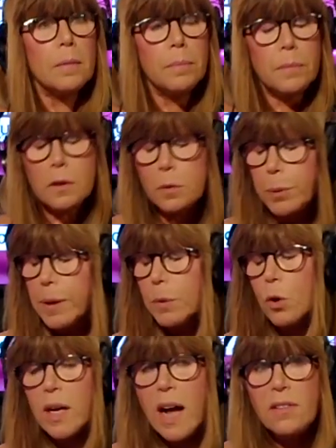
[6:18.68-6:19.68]
The Supreme
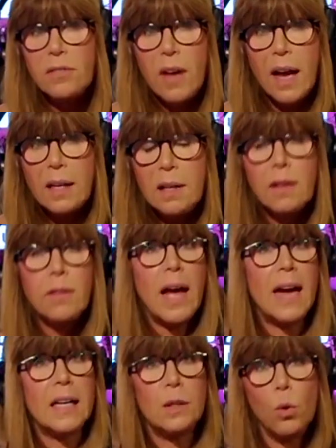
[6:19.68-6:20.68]
Court has said
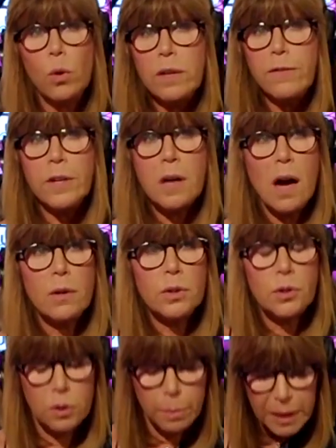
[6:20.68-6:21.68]
that in order for
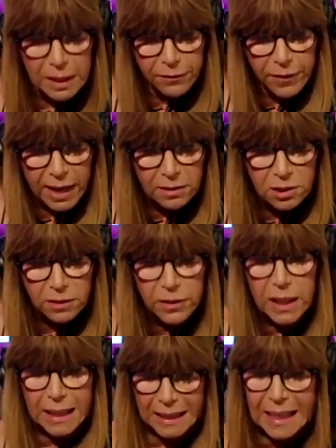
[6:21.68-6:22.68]
Congress to be effective
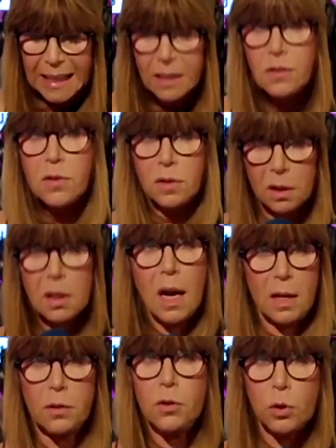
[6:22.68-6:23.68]
in its
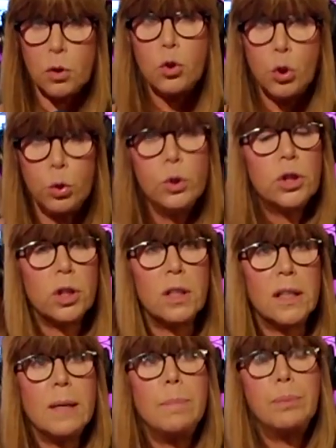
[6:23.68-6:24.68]

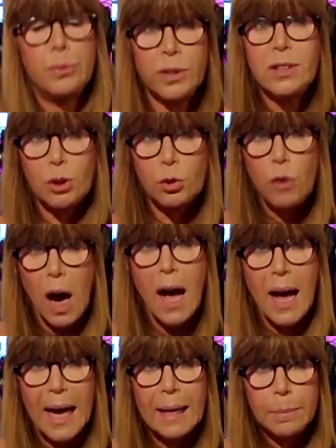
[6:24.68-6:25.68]
constitutionally
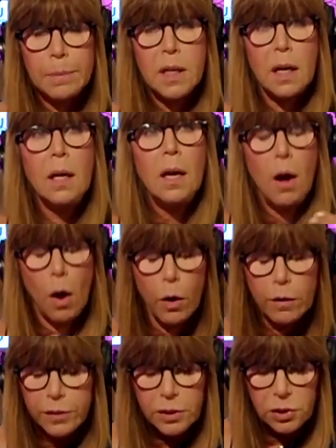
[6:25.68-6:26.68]
prescribed
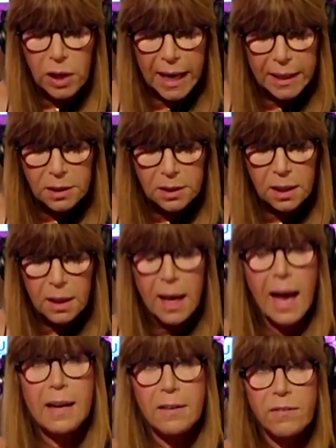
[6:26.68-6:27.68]
oversight
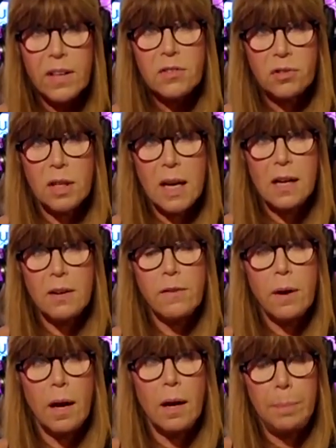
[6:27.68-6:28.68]
and investigative
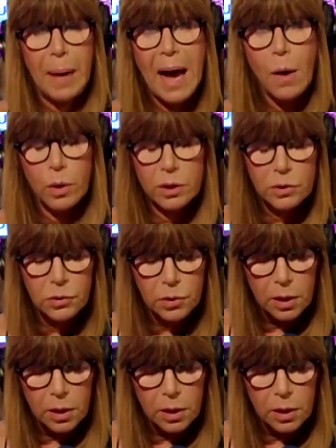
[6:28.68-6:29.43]
powers